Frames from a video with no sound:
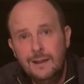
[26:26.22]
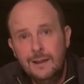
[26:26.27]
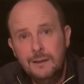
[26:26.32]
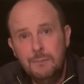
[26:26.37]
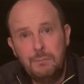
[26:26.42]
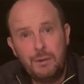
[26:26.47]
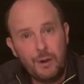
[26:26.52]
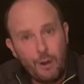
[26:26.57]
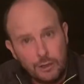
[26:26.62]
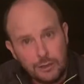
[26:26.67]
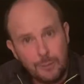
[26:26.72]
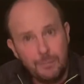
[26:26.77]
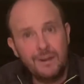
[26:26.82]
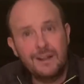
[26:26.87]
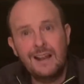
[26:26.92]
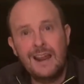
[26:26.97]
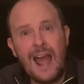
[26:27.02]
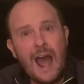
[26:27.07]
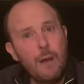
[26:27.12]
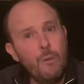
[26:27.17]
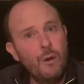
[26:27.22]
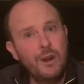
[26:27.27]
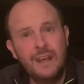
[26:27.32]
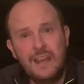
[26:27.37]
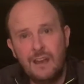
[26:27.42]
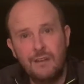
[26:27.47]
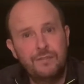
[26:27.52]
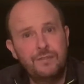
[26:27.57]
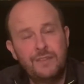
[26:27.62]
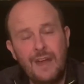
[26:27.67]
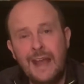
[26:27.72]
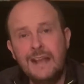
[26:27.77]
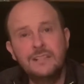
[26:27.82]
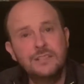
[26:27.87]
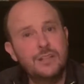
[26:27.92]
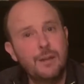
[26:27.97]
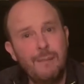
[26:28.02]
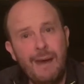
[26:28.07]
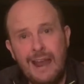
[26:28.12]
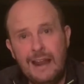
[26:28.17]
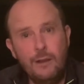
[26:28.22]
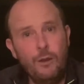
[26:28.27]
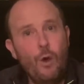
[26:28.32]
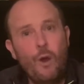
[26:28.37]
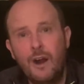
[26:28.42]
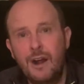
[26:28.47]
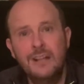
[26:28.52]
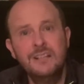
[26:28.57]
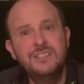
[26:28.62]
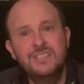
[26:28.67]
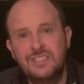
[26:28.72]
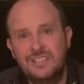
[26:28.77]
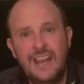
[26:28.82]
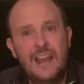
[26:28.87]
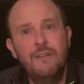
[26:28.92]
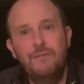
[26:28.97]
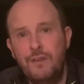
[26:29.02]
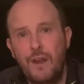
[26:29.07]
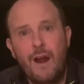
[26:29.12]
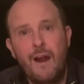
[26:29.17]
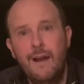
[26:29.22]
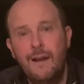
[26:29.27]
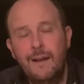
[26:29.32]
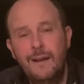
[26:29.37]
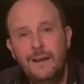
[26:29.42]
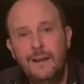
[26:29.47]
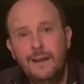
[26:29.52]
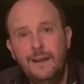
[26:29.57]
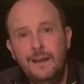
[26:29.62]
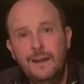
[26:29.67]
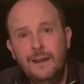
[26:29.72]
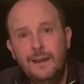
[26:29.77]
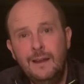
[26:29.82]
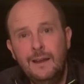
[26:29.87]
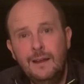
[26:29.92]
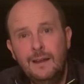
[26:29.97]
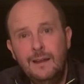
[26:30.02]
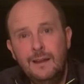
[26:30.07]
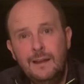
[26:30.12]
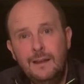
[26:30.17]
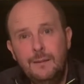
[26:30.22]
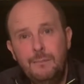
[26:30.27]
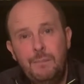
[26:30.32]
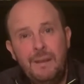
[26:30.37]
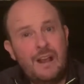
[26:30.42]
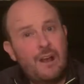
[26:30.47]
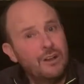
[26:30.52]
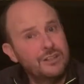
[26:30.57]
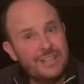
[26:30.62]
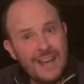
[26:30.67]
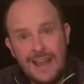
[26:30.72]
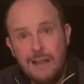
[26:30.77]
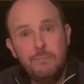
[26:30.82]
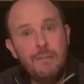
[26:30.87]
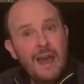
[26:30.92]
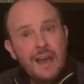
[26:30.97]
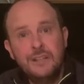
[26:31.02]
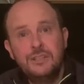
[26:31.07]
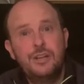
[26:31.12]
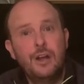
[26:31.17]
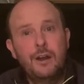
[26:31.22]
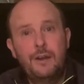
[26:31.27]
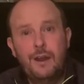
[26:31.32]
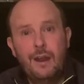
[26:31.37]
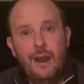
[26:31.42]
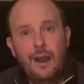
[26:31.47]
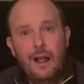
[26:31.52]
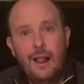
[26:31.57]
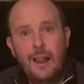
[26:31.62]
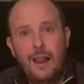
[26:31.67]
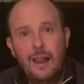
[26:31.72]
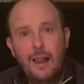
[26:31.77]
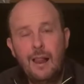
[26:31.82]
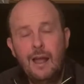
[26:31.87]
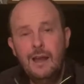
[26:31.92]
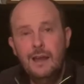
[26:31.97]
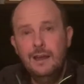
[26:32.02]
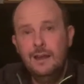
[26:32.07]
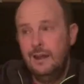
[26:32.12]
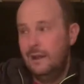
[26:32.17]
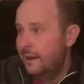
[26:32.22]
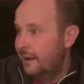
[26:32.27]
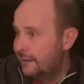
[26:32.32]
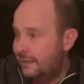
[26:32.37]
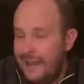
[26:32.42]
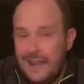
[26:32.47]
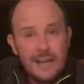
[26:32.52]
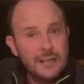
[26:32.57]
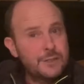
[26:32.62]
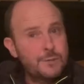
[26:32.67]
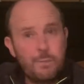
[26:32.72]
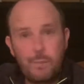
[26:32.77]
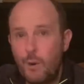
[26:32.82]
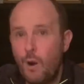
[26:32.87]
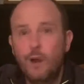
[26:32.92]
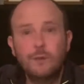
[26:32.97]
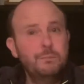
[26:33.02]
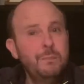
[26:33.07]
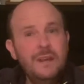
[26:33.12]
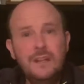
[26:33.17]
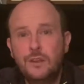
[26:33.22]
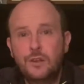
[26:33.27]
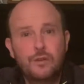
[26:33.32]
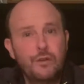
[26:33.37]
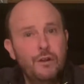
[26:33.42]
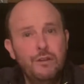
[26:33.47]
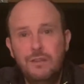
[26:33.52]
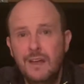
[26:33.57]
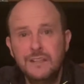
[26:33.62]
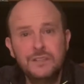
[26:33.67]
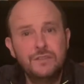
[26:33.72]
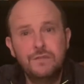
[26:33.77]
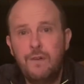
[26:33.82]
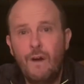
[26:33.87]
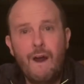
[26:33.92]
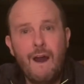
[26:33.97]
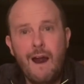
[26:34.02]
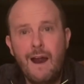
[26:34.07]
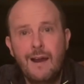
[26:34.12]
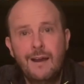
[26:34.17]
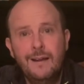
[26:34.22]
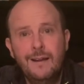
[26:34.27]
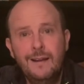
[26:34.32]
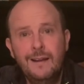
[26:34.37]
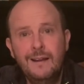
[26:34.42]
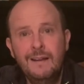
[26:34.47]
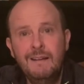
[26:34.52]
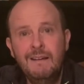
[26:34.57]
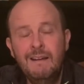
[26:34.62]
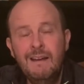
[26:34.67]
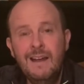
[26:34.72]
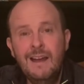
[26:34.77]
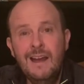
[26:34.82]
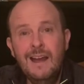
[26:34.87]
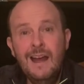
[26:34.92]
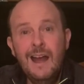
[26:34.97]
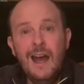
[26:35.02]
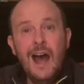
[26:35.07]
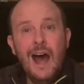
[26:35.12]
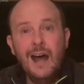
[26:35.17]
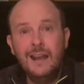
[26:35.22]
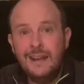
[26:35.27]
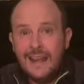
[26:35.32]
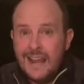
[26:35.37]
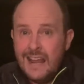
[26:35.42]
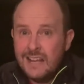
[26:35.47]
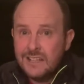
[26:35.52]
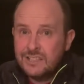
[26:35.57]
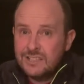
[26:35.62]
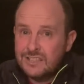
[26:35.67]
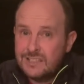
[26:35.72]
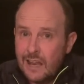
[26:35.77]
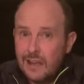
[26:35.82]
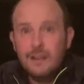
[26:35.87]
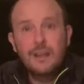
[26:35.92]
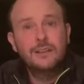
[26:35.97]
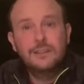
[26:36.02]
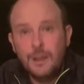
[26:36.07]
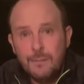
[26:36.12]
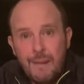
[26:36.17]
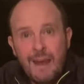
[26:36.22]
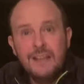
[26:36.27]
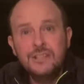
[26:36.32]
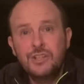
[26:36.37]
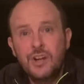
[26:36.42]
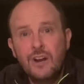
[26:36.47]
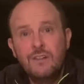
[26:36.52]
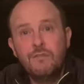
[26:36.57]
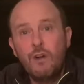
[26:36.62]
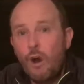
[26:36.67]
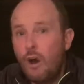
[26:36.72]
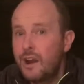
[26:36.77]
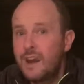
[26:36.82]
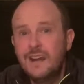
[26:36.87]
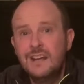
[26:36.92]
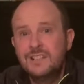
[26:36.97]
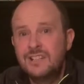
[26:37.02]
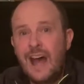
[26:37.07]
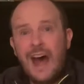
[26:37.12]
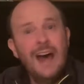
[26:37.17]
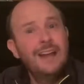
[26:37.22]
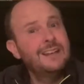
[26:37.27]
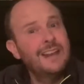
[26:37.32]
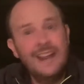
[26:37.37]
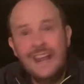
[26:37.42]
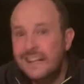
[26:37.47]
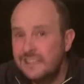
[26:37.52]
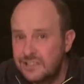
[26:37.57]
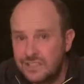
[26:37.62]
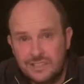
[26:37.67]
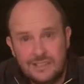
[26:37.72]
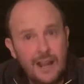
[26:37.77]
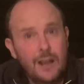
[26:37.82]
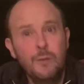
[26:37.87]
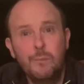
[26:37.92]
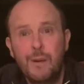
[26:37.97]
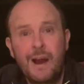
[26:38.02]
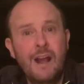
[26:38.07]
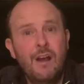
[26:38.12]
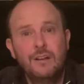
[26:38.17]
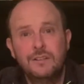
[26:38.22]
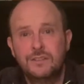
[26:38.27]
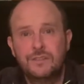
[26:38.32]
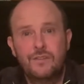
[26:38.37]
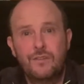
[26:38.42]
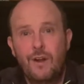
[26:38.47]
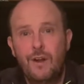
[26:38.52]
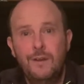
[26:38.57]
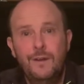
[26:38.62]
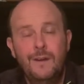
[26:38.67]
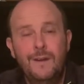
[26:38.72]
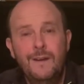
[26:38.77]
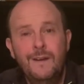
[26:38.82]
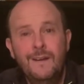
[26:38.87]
But ultimately, I want to give thanks to my Lord and Saviour because He measured and He has brought me through this far. And He has still got the measuring rod in His hand and He'll still bring us through.